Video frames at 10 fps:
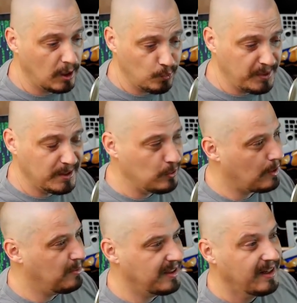on Windows. I
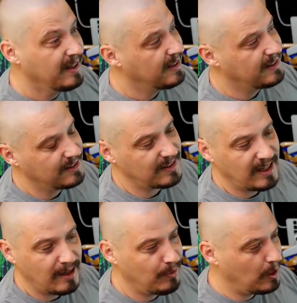bet it doesn't
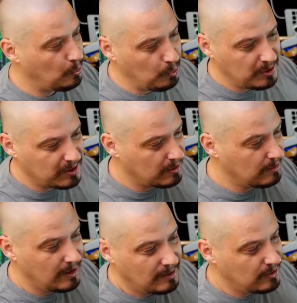have that
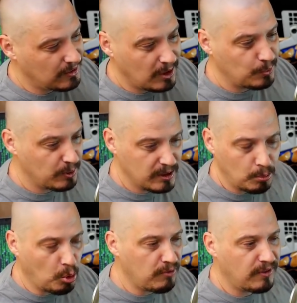weird, just
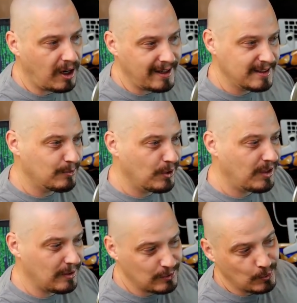unreadable font and
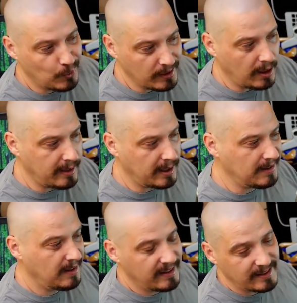everything that's going on on
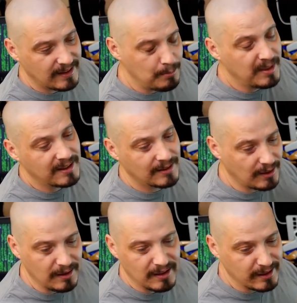Linux. I bet that's a
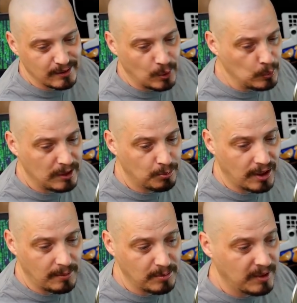Linux-only
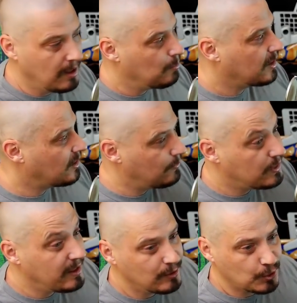problem because I've
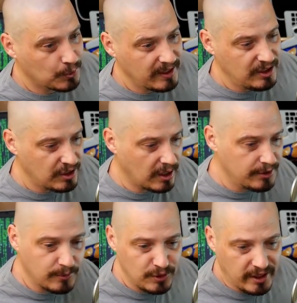seen
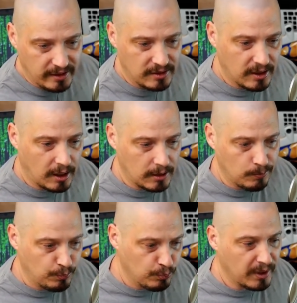screenshots of JStock
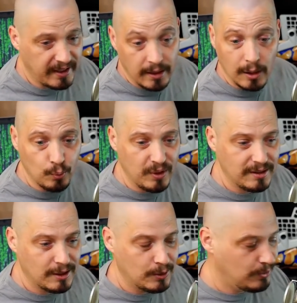running on
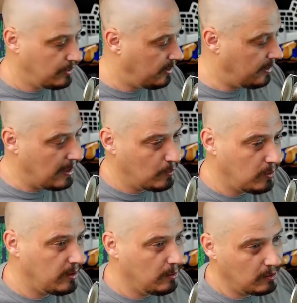Windows, and it
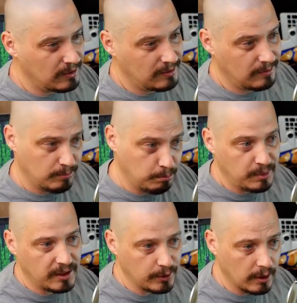actually looks
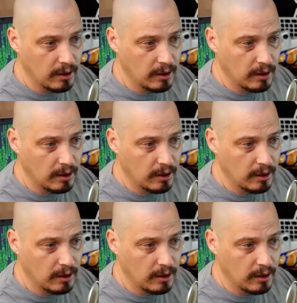better